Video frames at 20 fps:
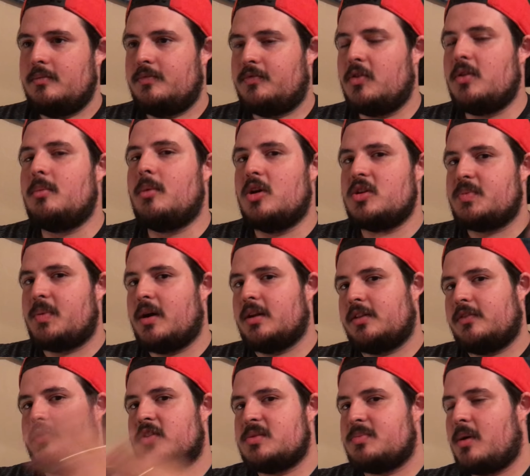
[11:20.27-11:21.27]
for the most part,
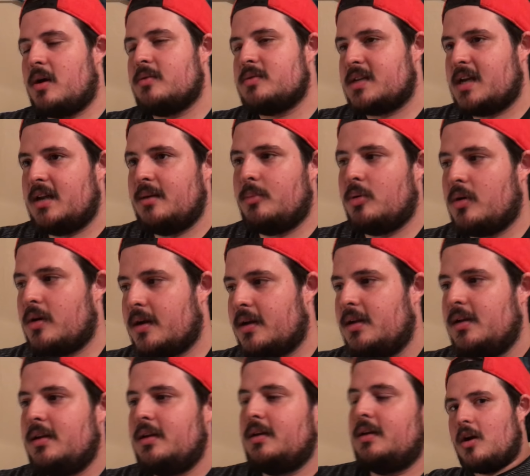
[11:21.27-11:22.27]
the first part was kind of boring.
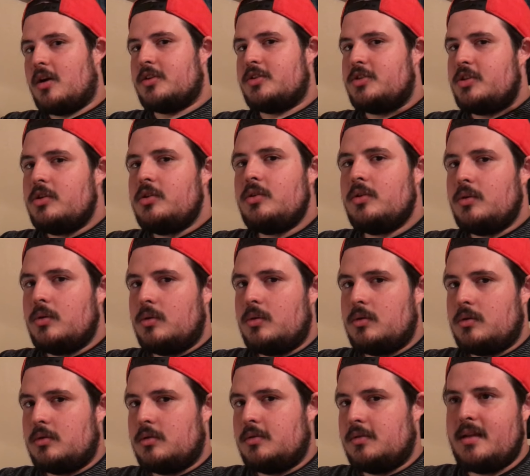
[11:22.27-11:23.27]
There are two
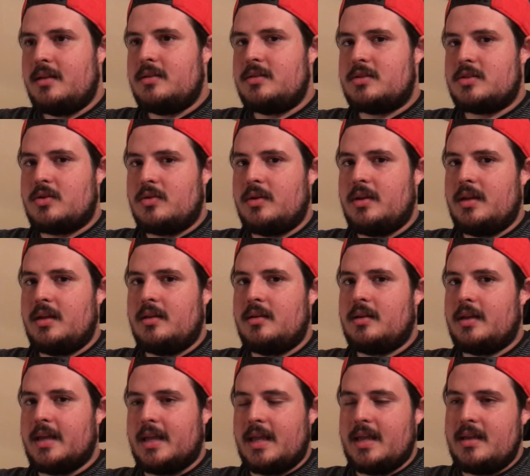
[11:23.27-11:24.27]

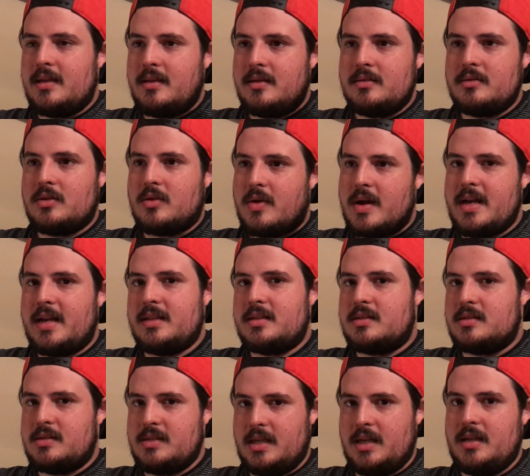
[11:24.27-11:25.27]
in-screen, like,
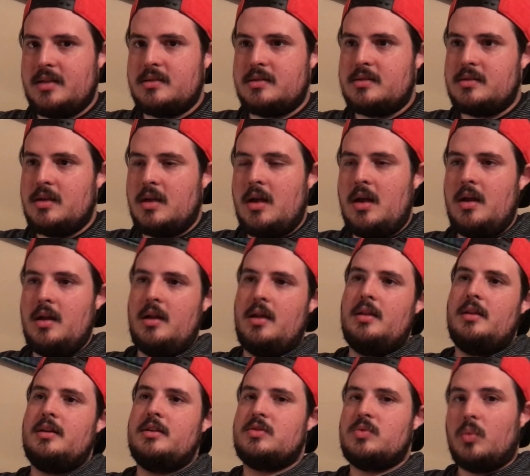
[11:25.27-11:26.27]
in-credits scenes.
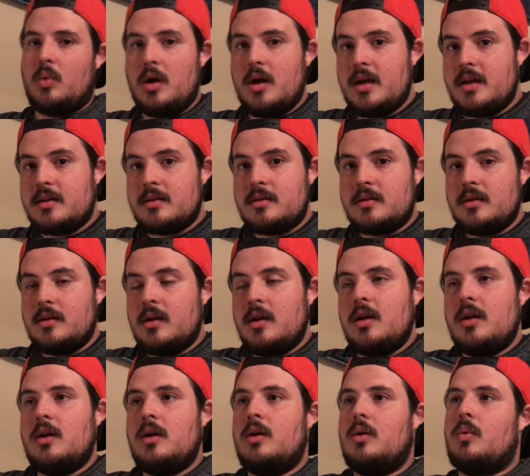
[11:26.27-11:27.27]
There's one
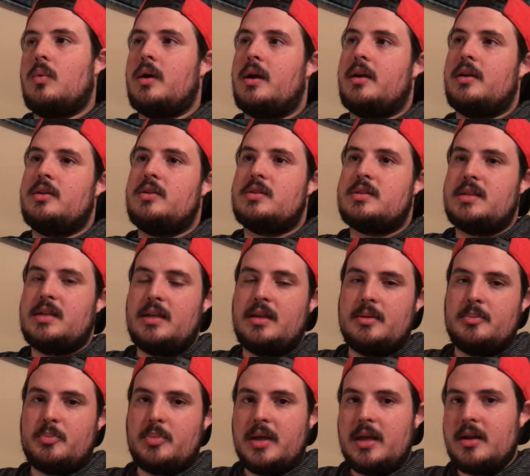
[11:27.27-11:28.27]
where you
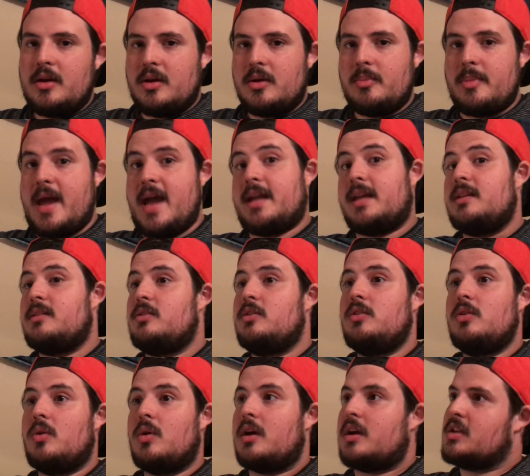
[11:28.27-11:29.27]
see Peter back in
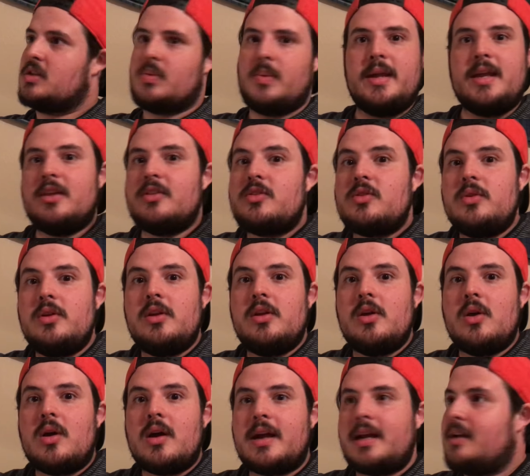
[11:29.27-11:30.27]
New York, swinging through New
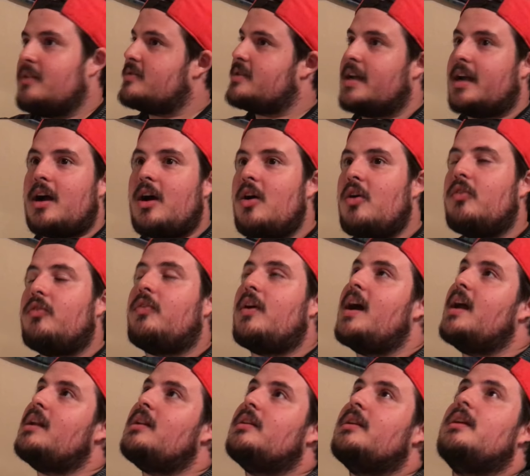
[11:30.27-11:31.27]
York, and I was like, oh,
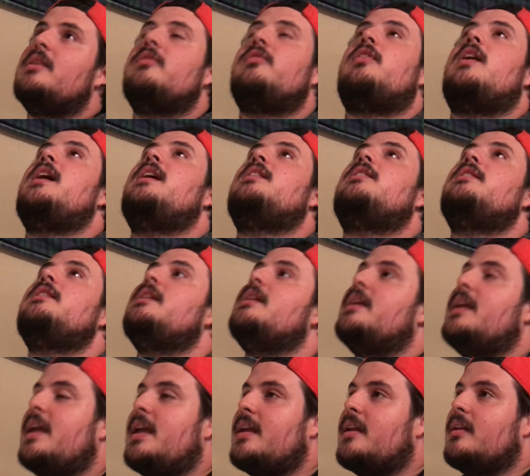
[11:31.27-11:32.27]
finally
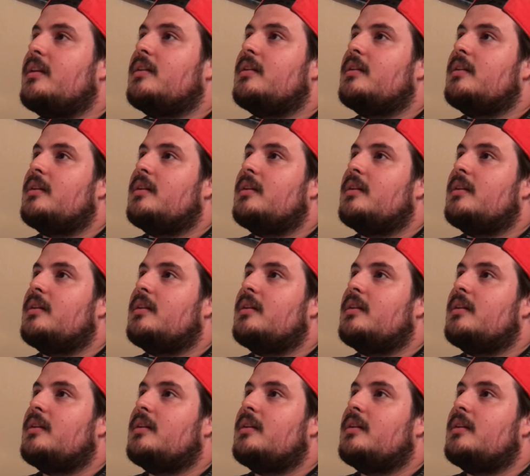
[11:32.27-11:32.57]
again.